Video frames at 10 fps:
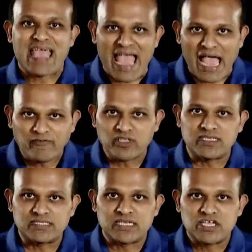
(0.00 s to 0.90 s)
After
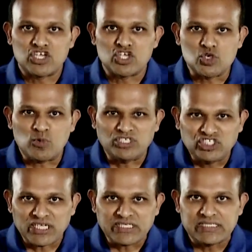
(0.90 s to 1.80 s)
this, you would
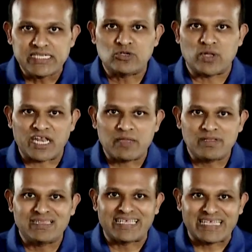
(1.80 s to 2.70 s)
just need to
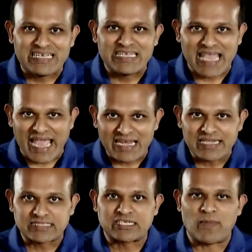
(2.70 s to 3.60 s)
enable the ETA
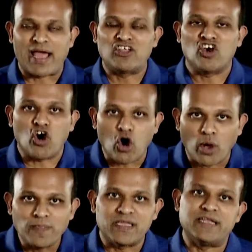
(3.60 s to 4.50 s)
Analytics command
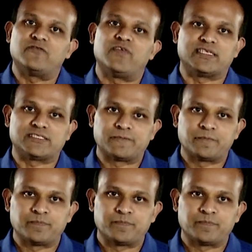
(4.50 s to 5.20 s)
on the interface.